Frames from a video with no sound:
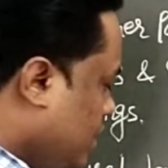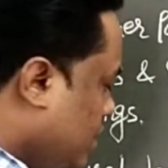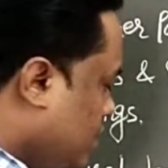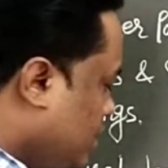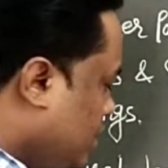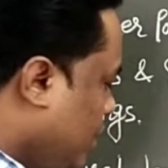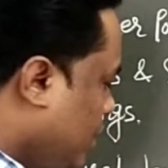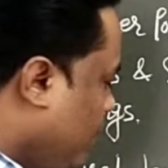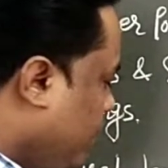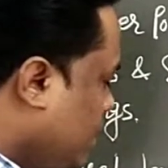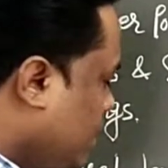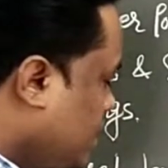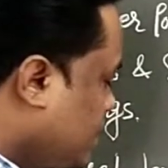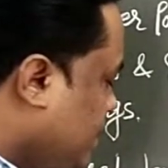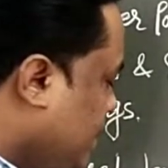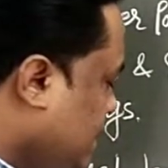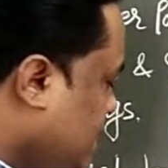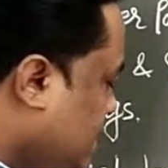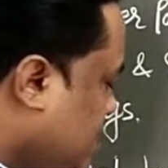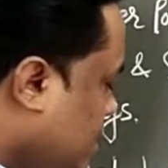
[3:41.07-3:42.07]
The first
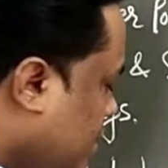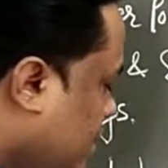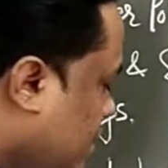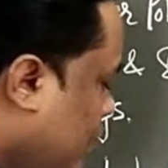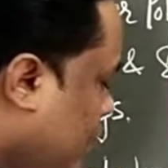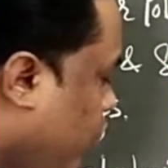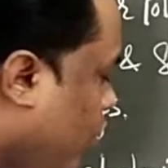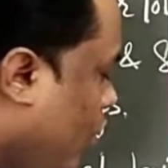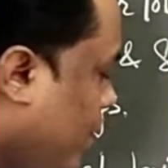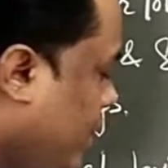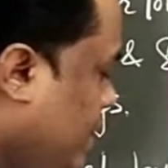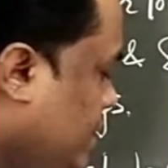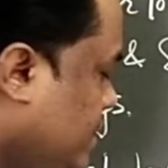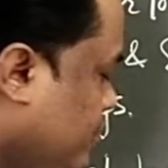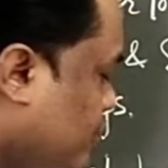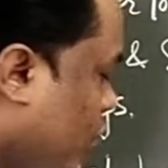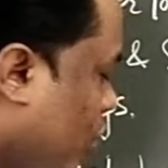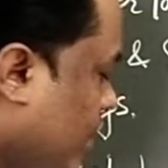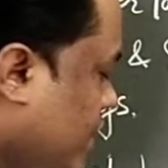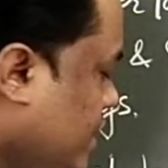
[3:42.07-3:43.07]
is
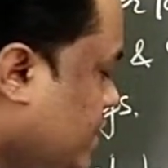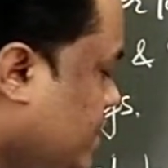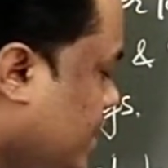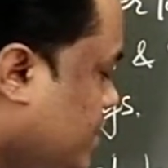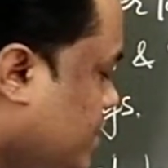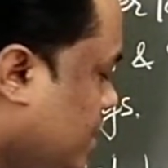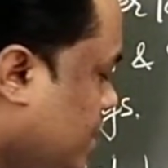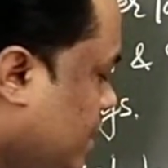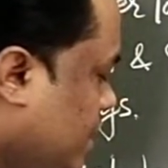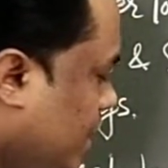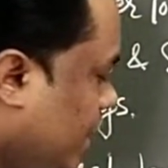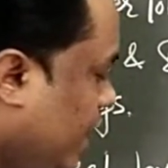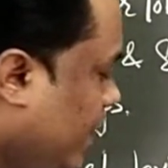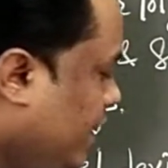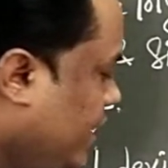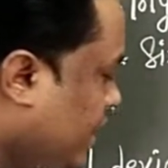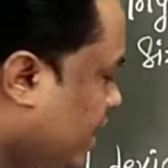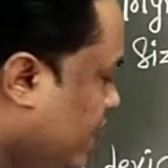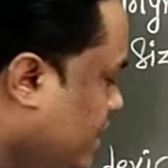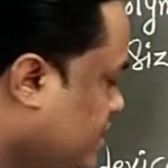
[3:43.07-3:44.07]
for insertion,
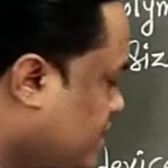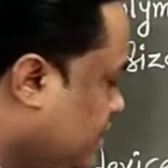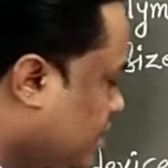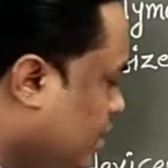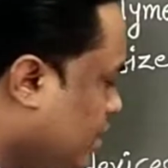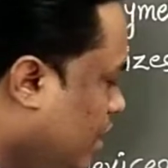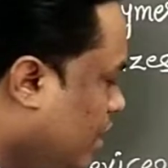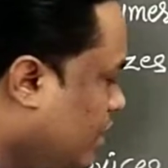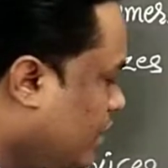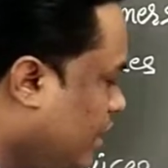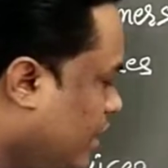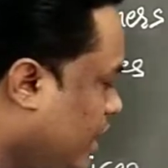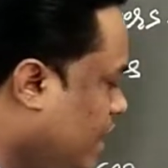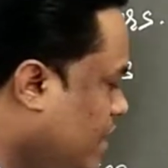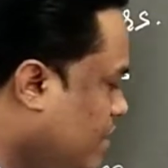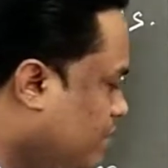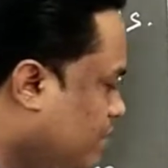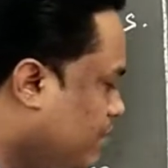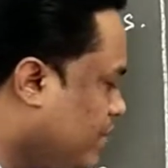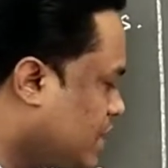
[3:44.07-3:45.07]
it needs a
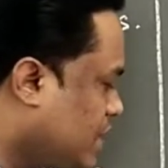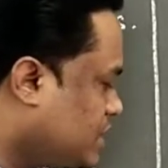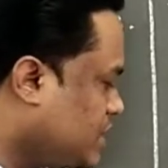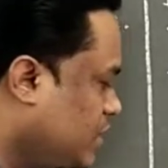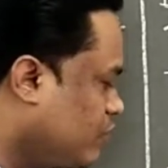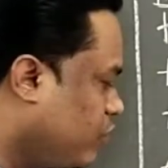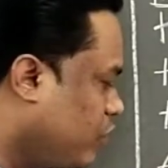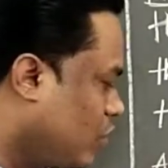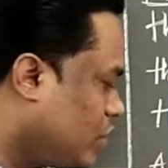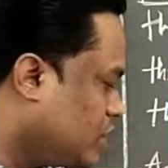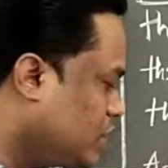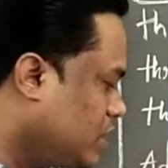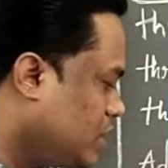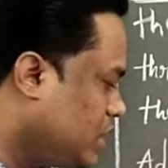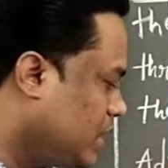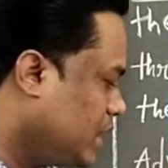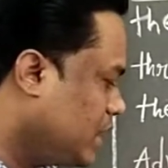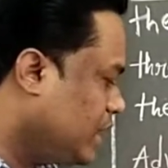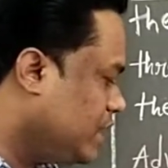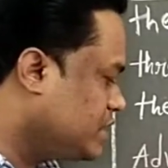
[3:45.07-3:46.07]
trained person for
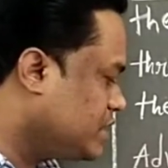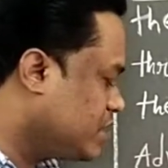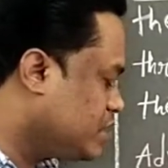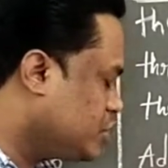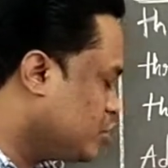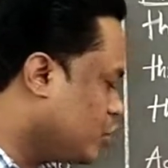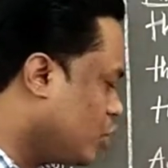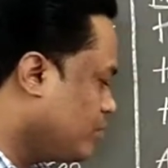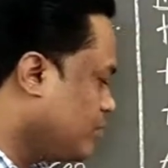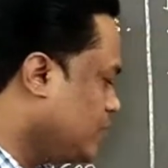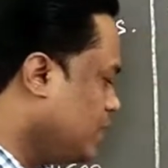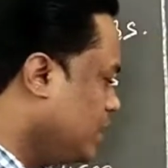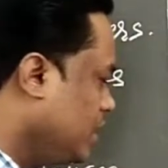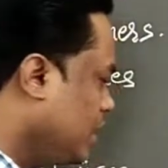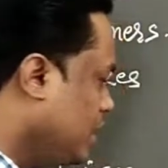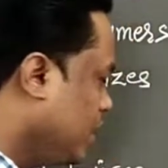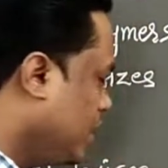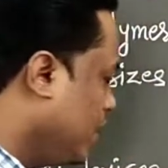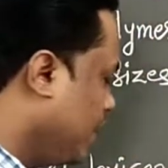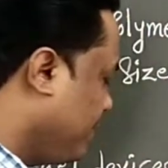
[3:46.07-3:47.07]
the insertion of the
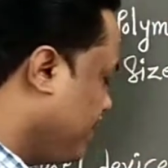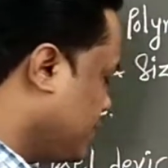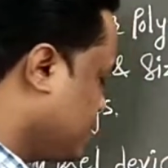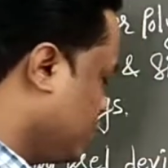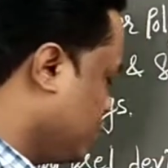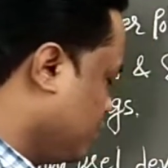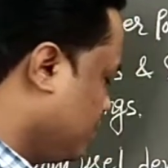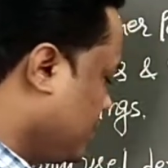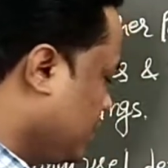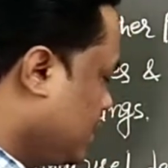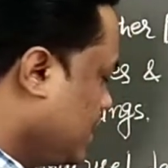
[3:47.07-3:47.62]
lippage loop.